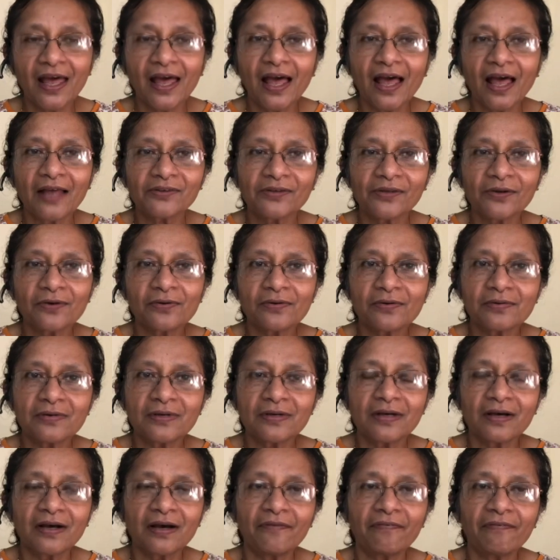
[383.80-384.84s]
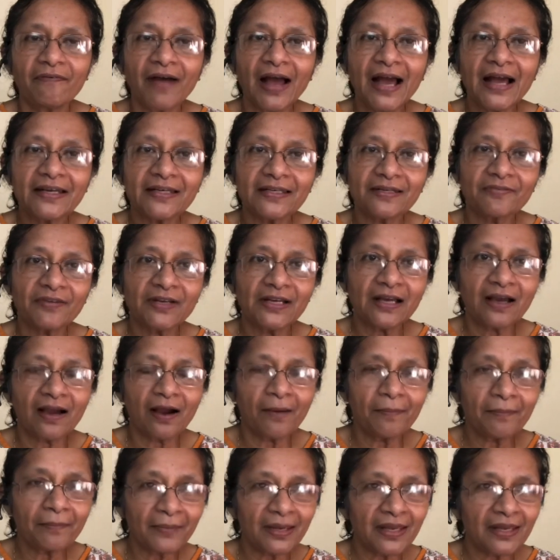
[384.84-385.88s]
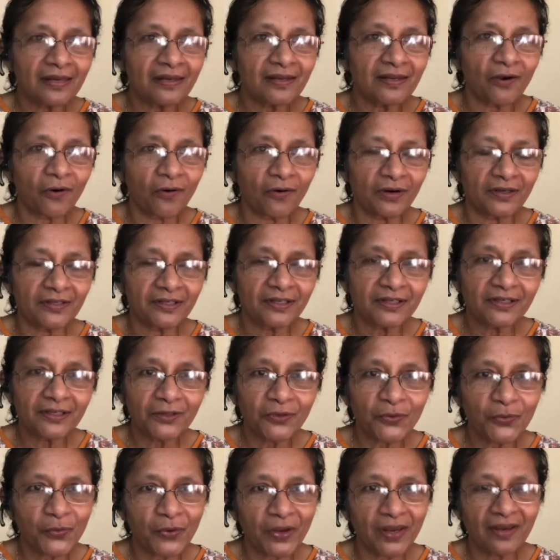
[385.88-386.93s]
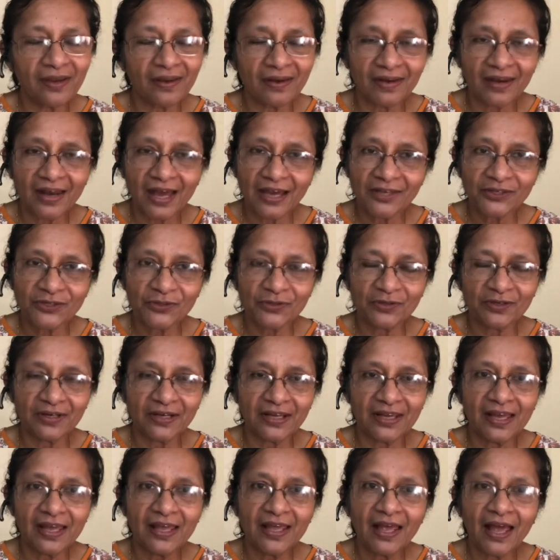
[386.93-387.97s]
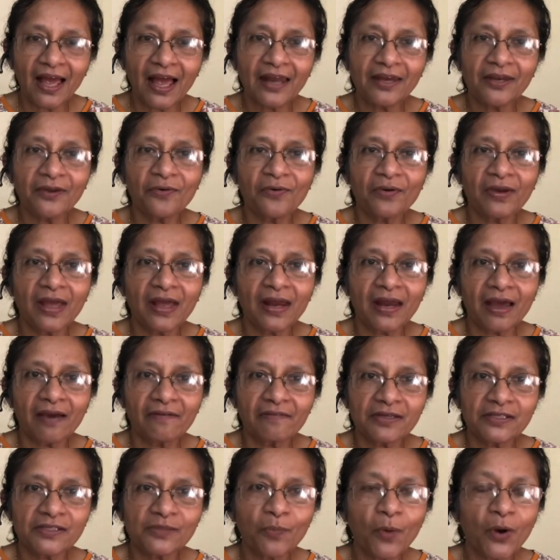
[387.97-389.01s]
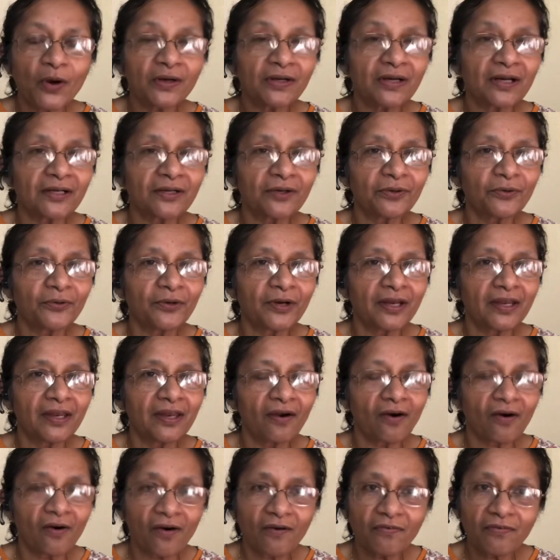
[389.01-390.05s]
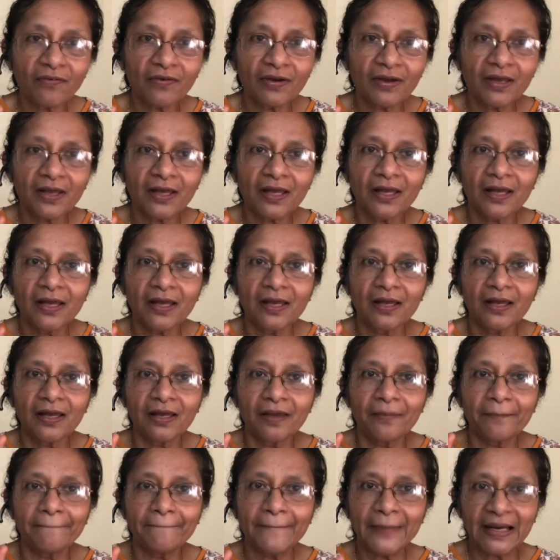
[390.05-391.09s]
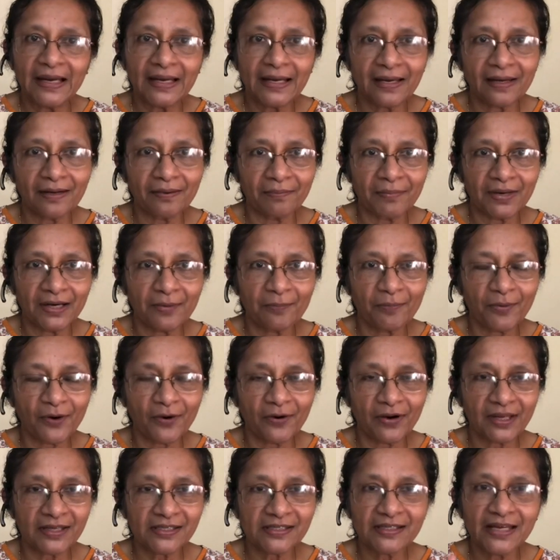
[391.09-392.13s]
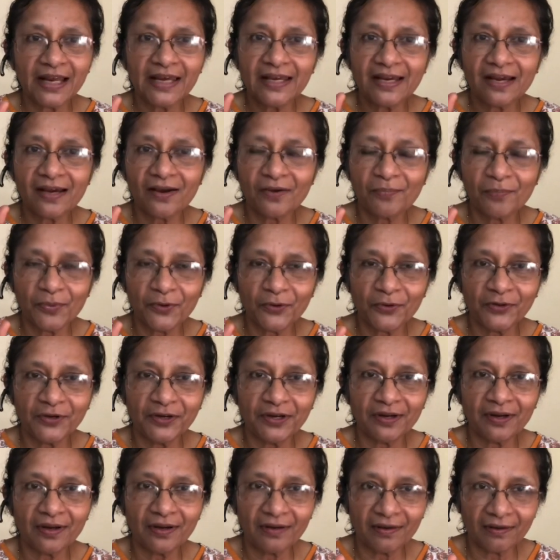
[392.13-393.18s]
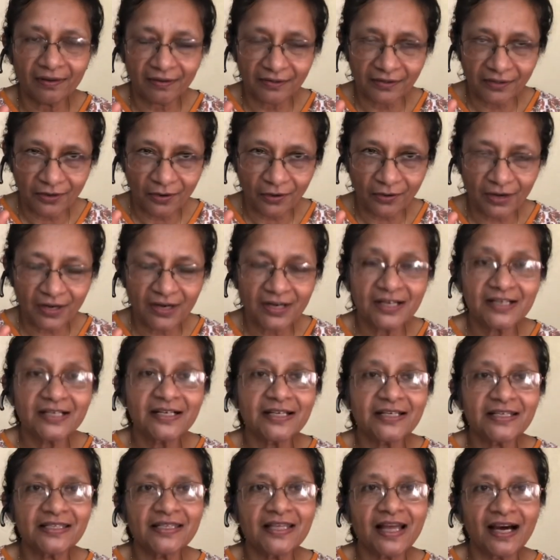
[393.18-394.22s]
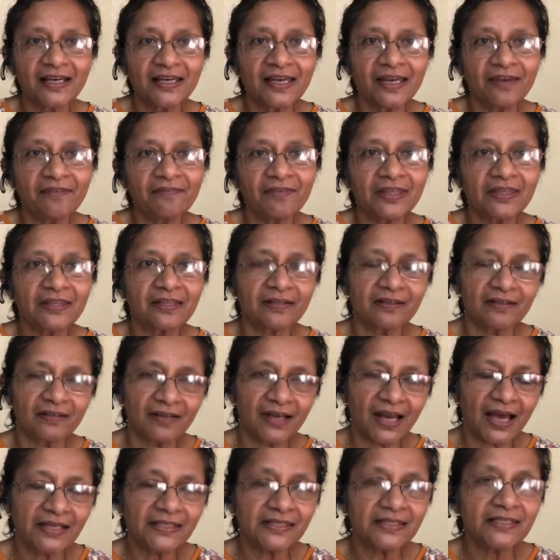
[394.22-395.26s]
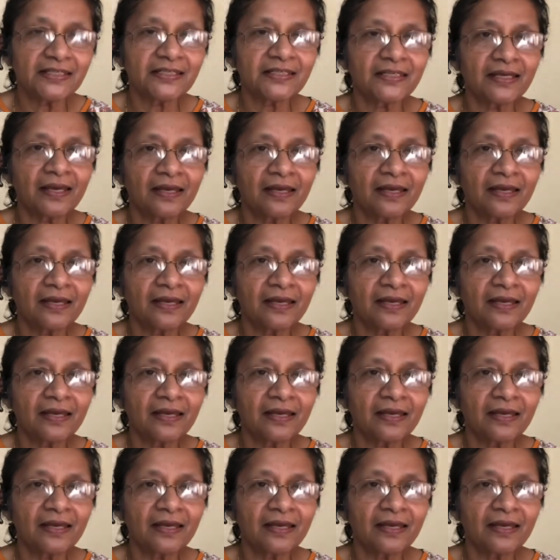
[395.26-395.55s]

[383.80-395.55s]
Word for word: So fat will come in all the cooking naturally and you can have a small katori of milk and milk products like uh, your curds, dahi with uh, lunch,